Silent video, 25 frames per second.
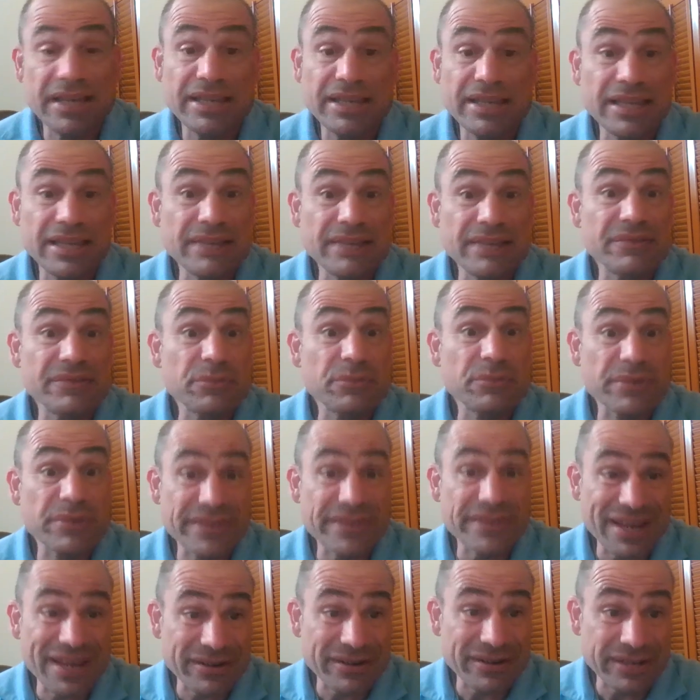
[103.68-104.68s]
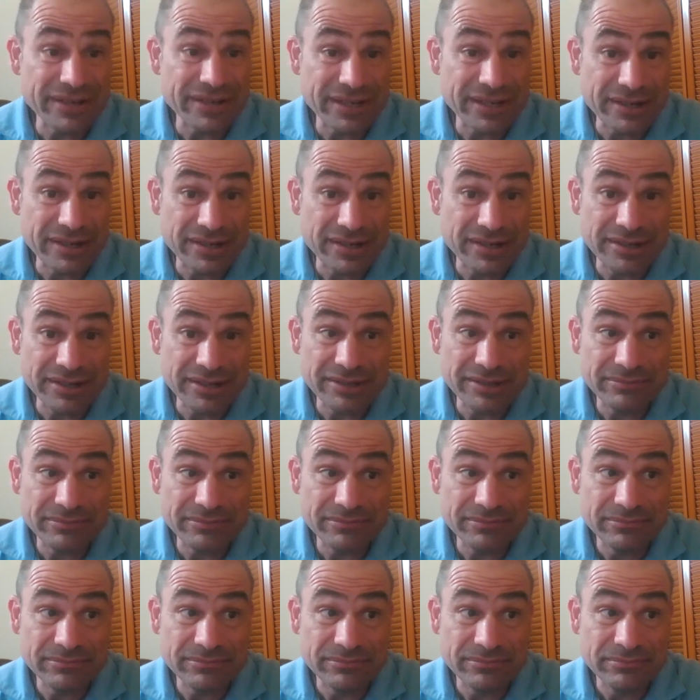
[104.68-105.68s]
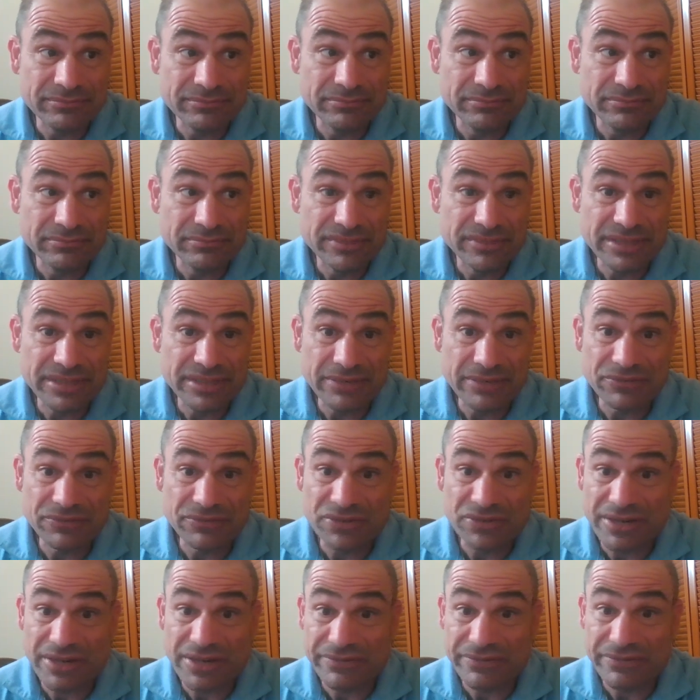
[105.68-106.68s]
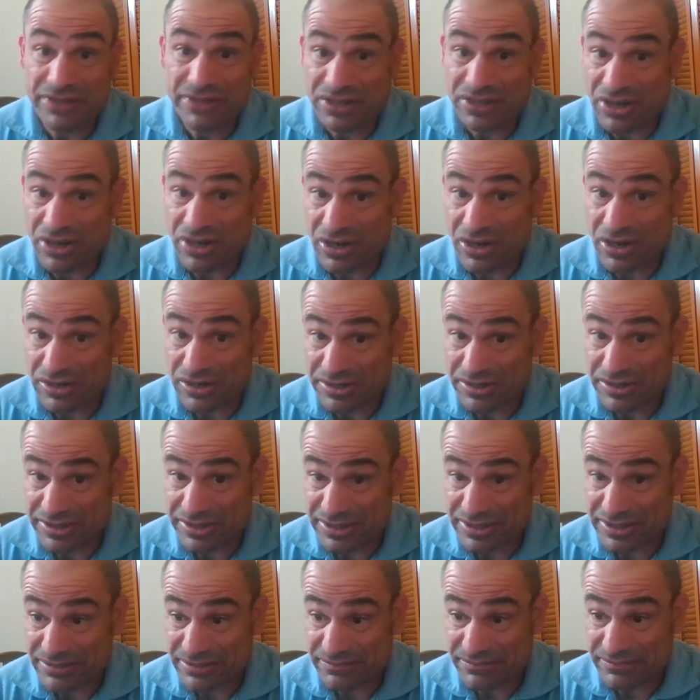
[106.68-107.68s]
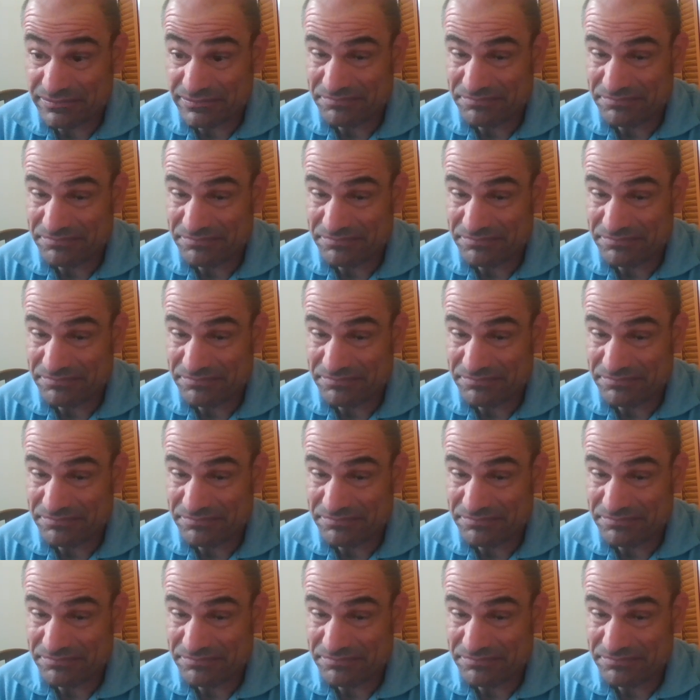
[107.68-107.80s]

Even without AI, self driving cars.